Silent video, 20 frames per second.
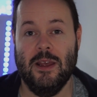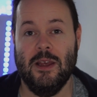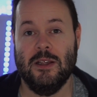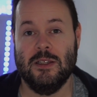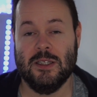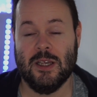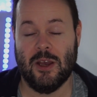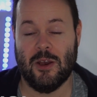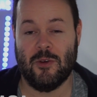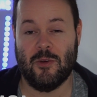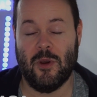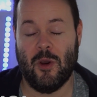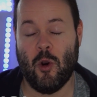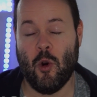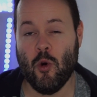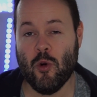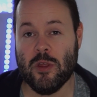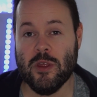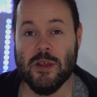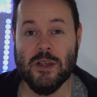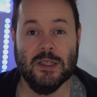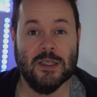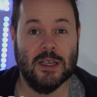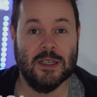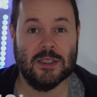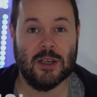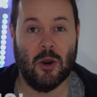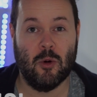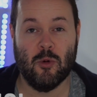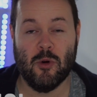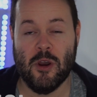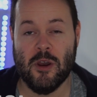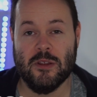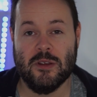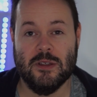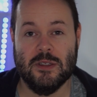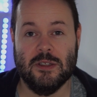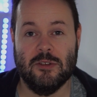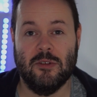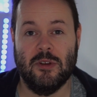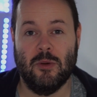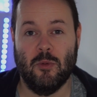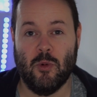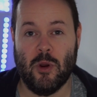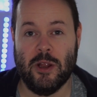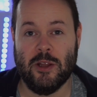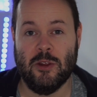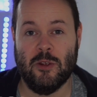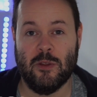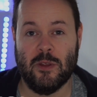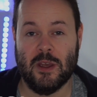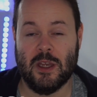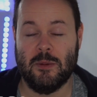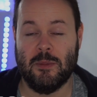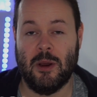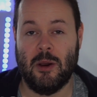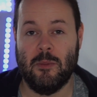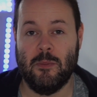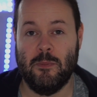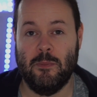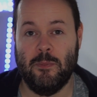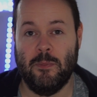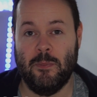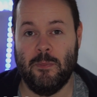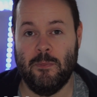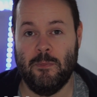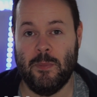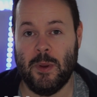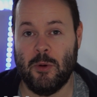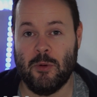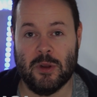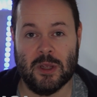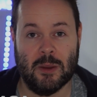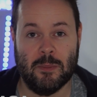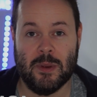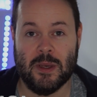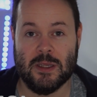So all of these things are worth considering when you think about building a